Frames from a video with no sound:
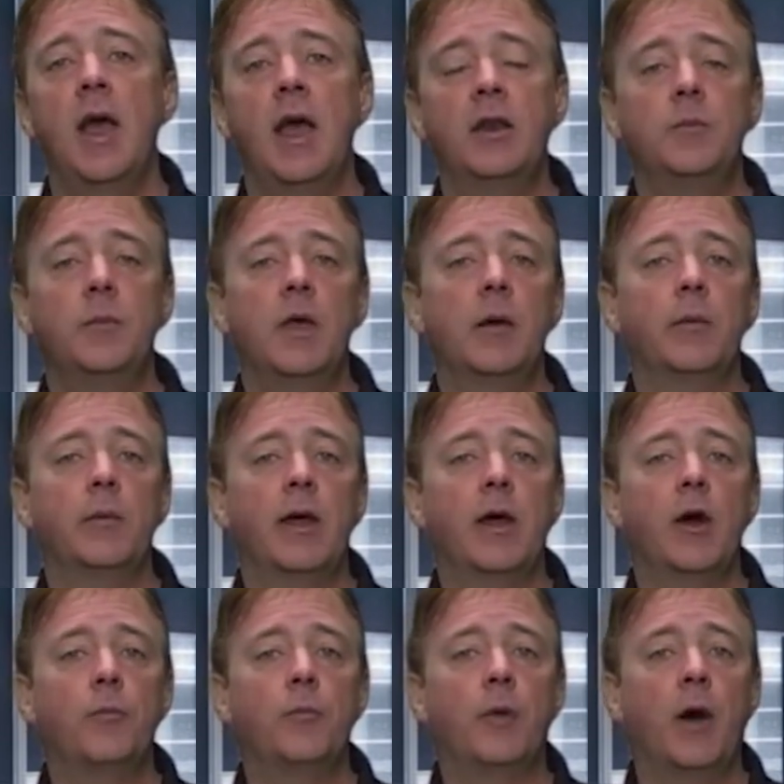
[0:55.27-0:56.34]
and to be able to
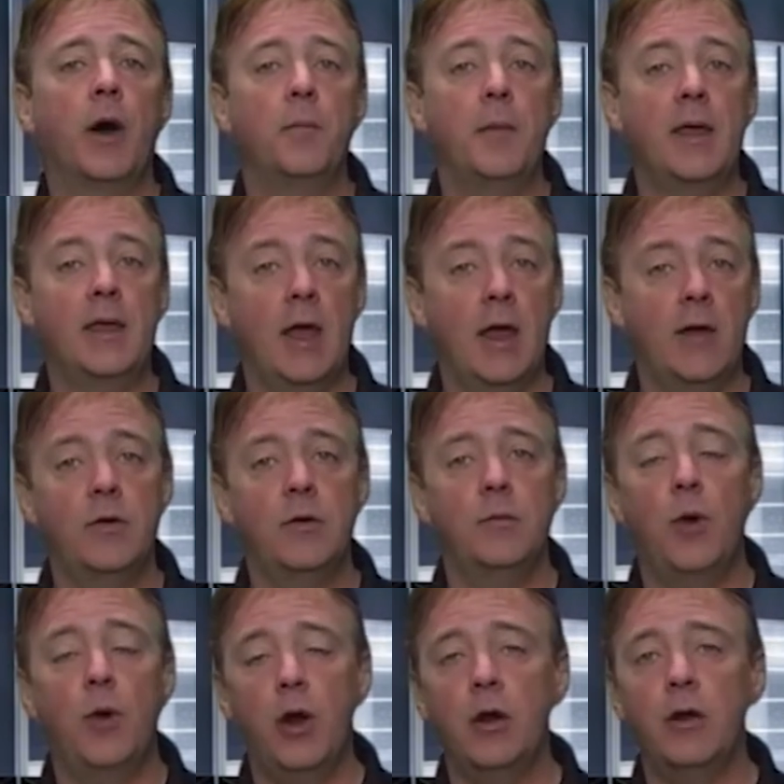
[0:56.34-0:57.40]
help uh, make every
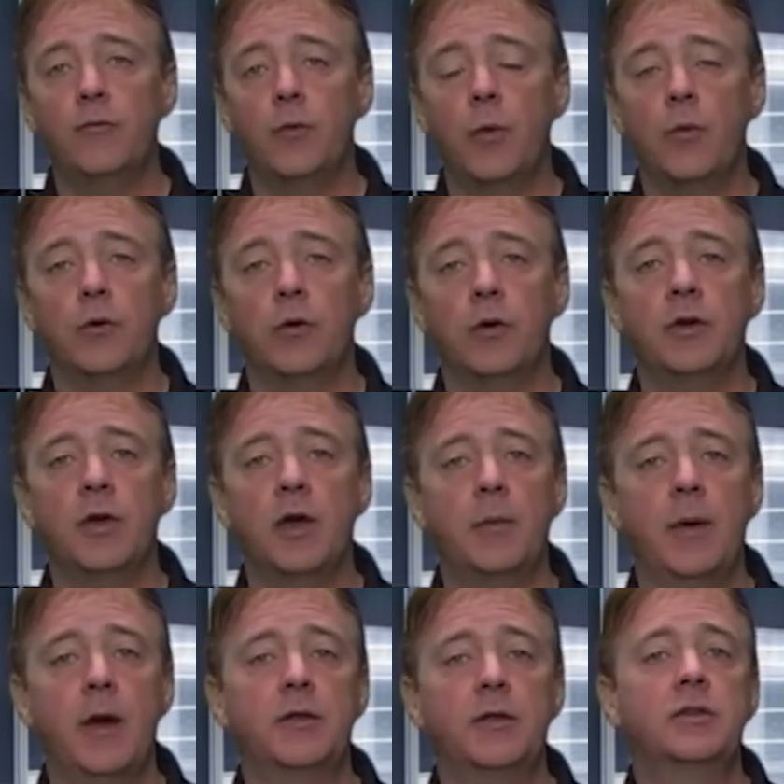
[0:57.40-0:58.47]
part of what we're going to talk
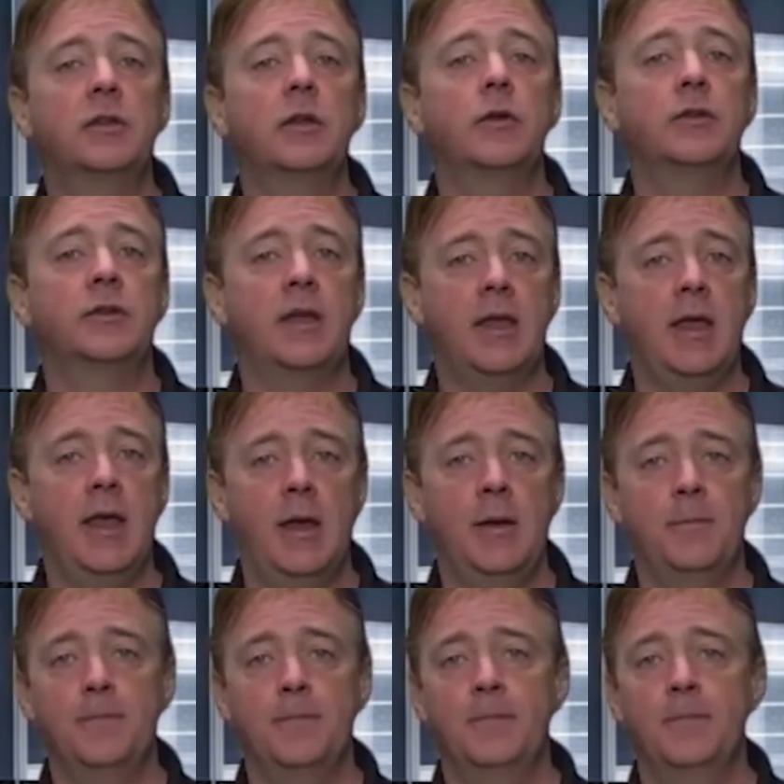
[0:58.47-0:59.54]
about as clear as I can.